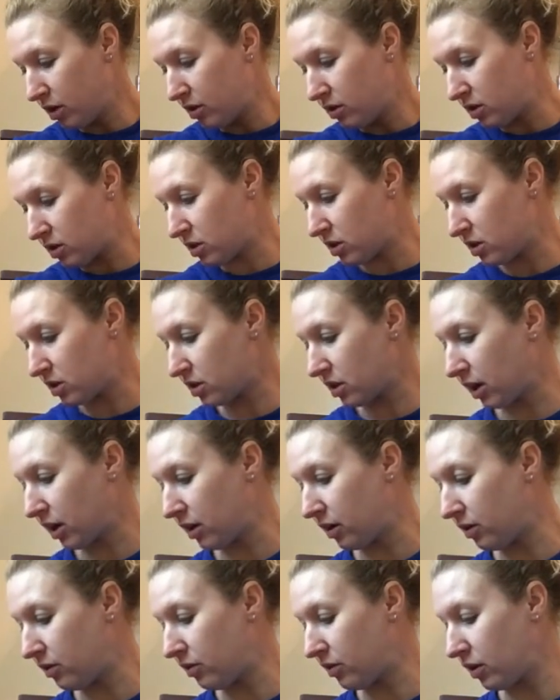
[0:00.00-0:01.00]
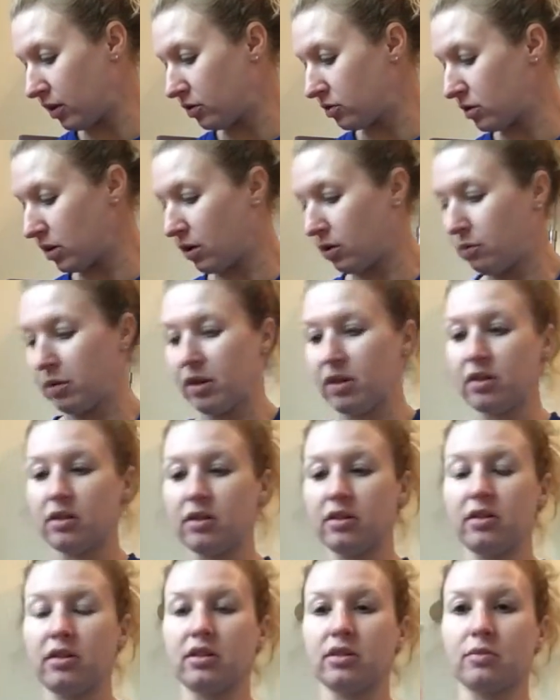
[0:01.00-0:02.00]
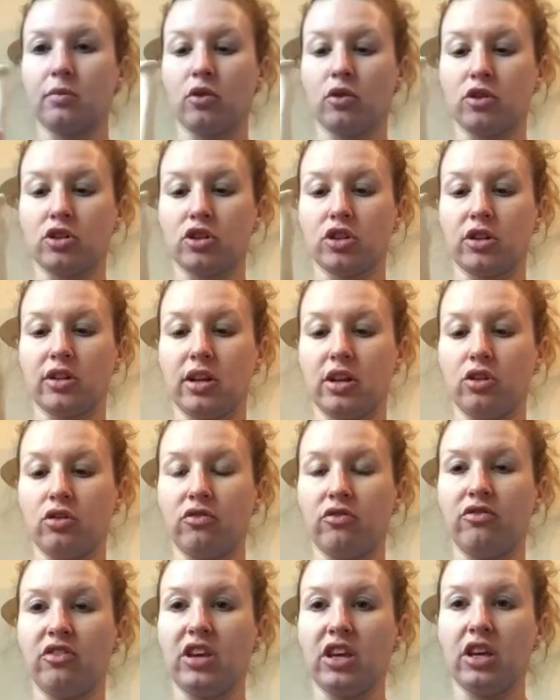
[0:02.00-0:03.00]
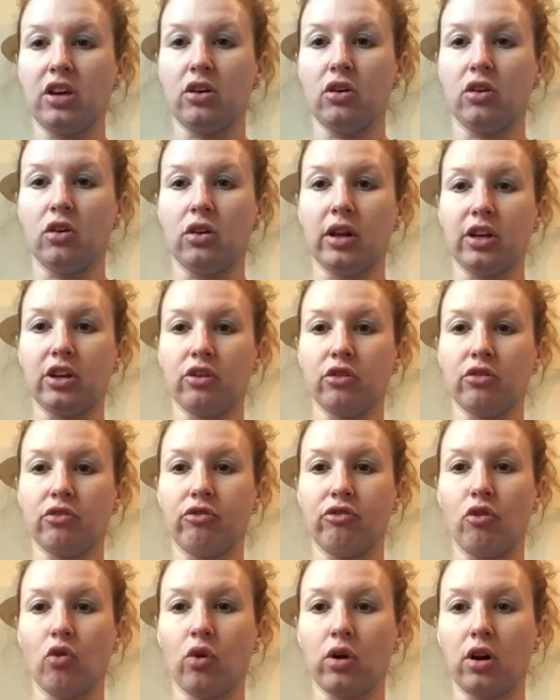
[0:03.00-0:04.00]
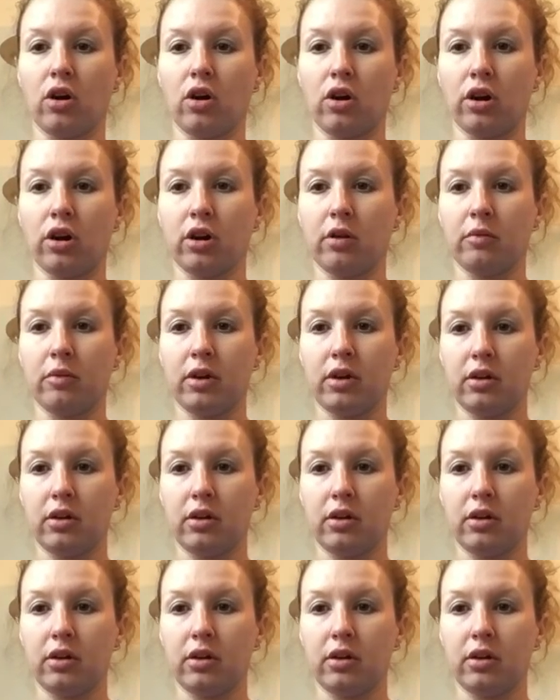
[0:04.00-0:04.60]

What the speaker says: This is kind of, so that would be this portion that you feel like your forearm